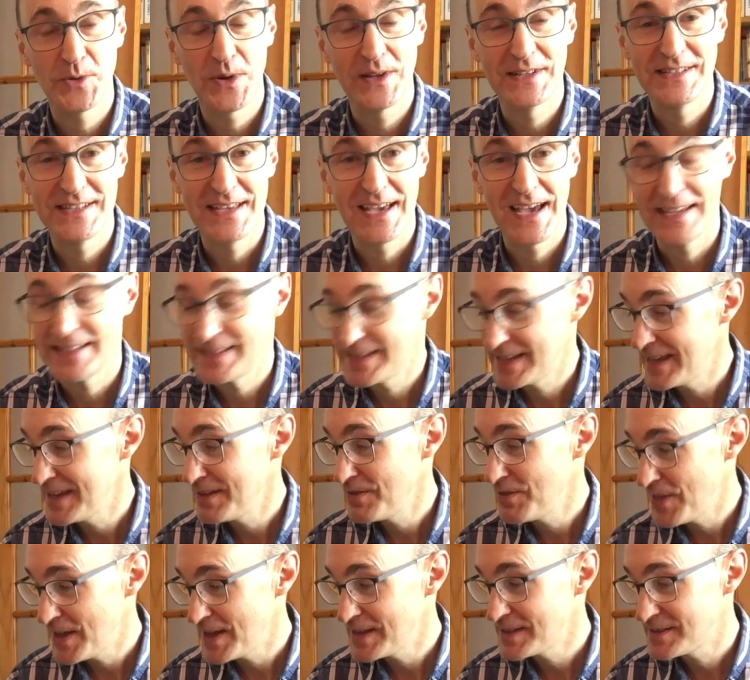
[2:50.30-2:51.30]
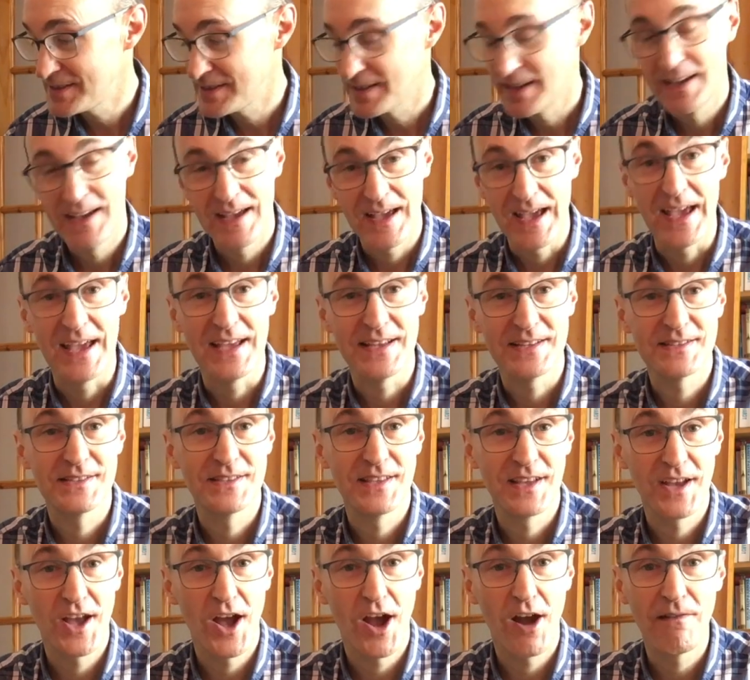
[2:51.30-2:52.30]
2018, this is
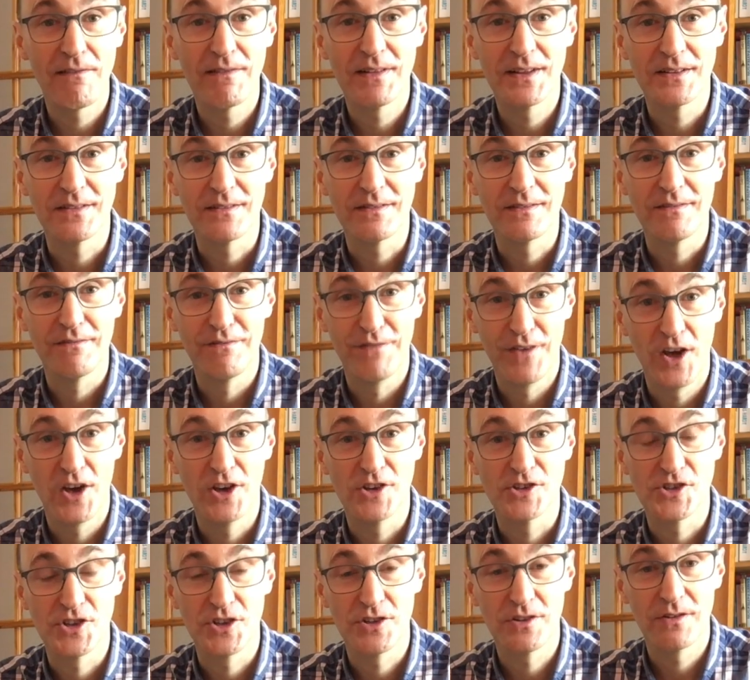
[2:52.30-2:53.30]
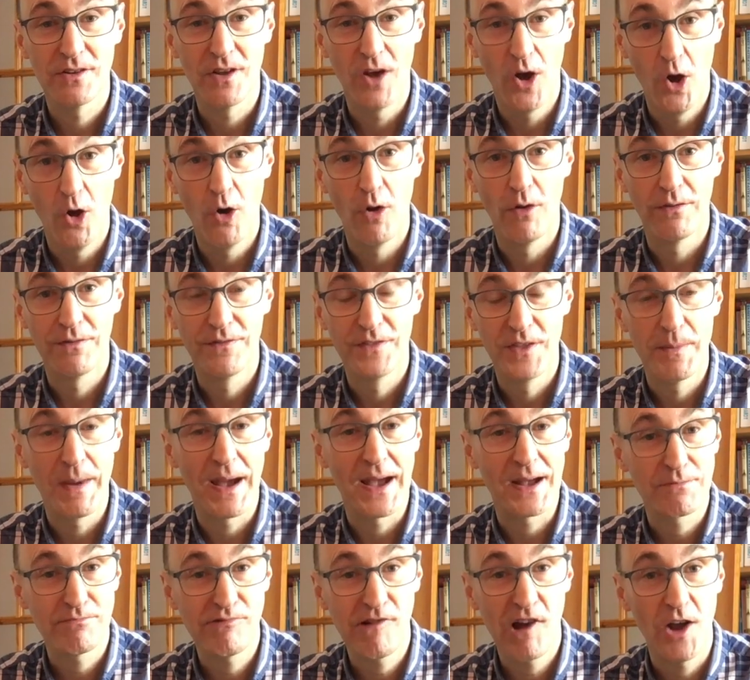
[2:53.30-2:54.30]
the current version of the
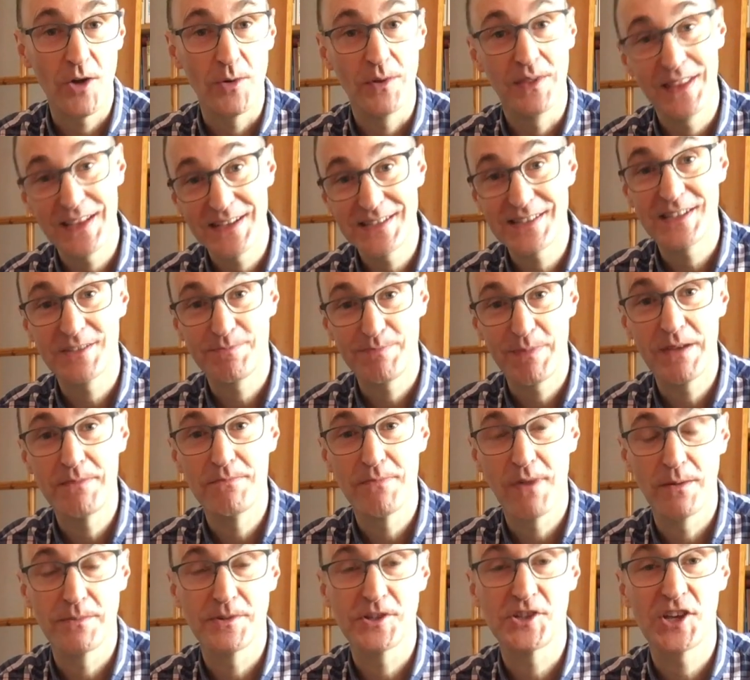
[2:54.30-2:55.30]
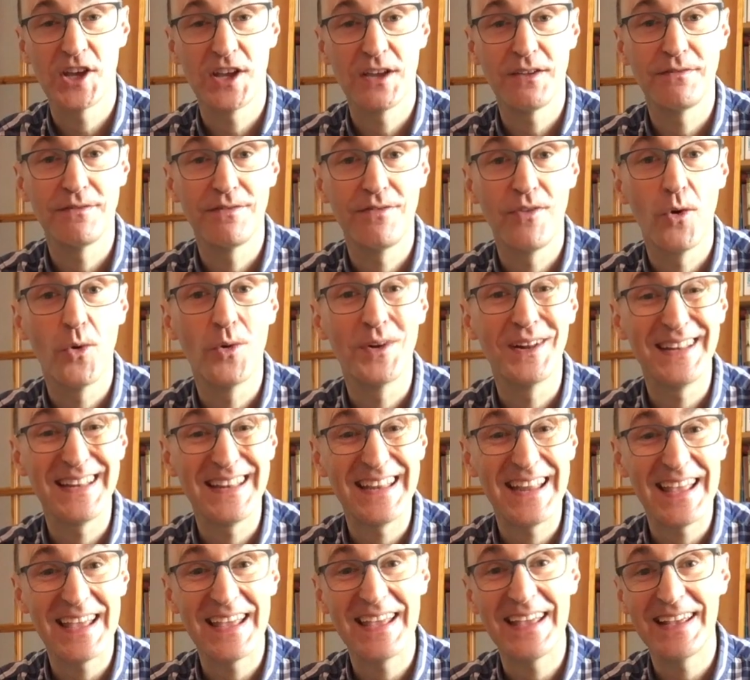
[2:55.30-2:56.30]
Mac Pro, and this has been my machine for
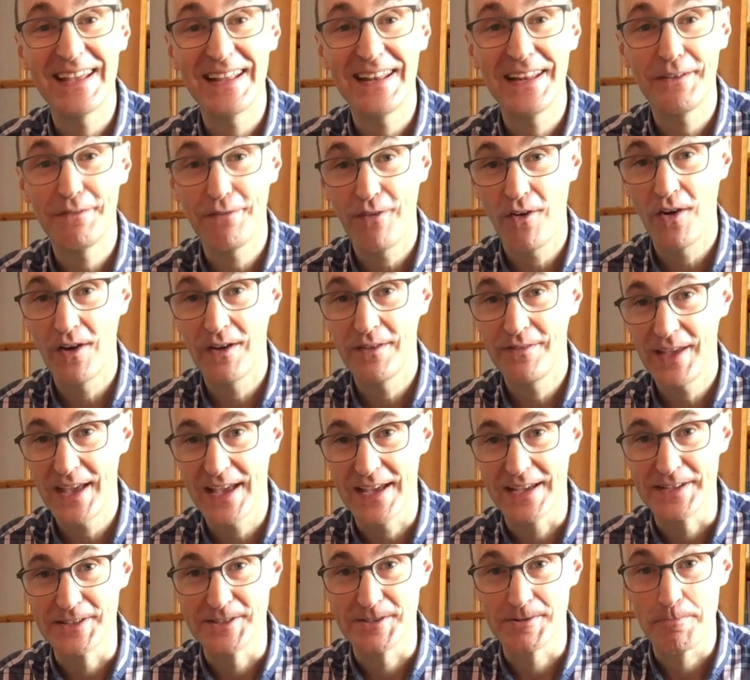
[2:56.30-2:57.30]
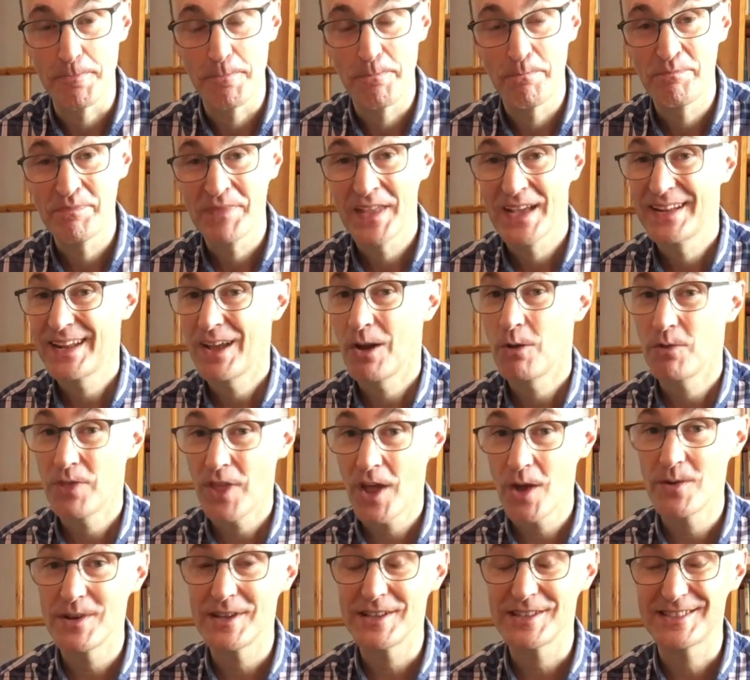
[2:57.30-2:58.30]
nearly 5 years. Now,
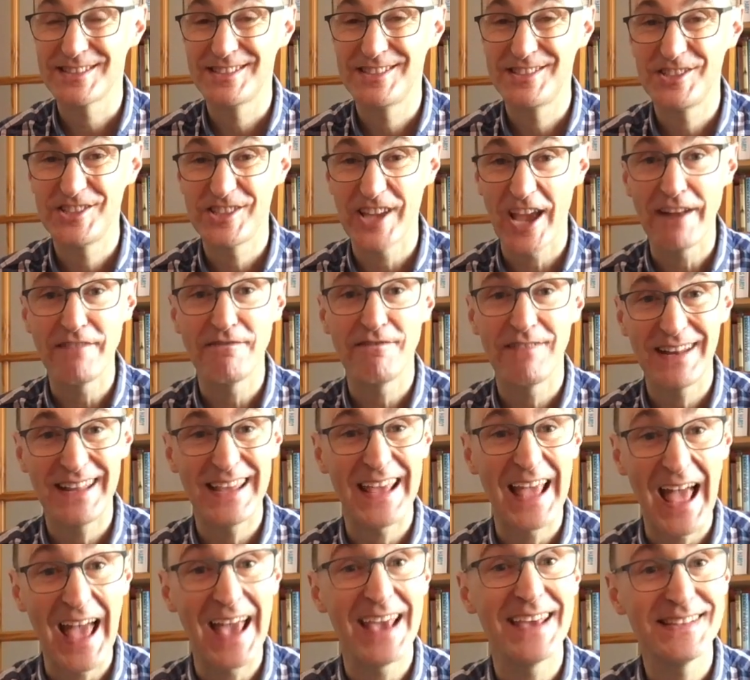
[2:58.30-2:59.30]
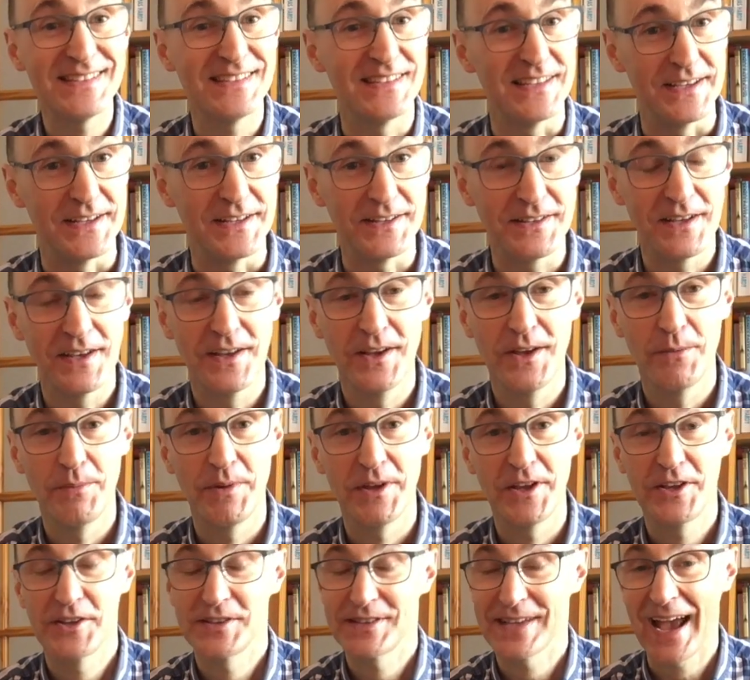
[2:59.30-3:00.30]
although it's generally hated
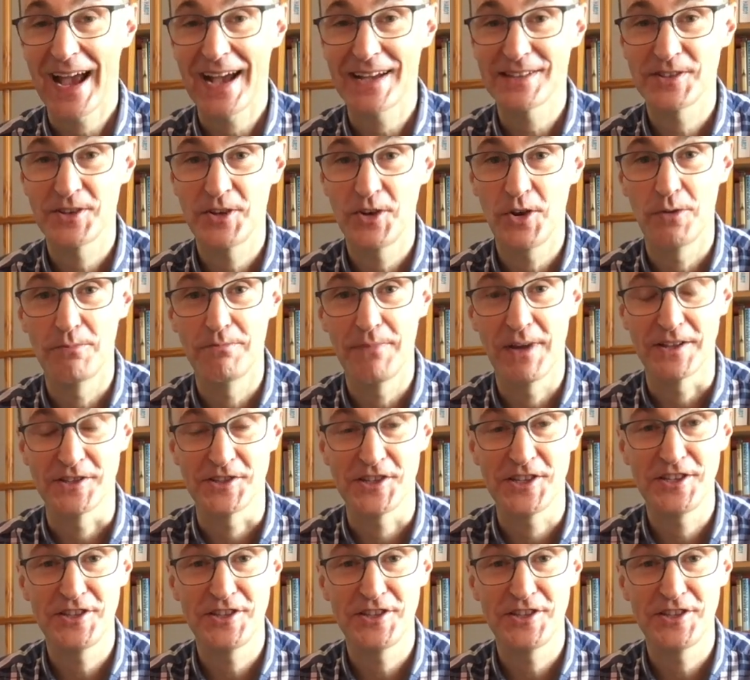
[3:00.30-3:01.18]
because it hasn't got much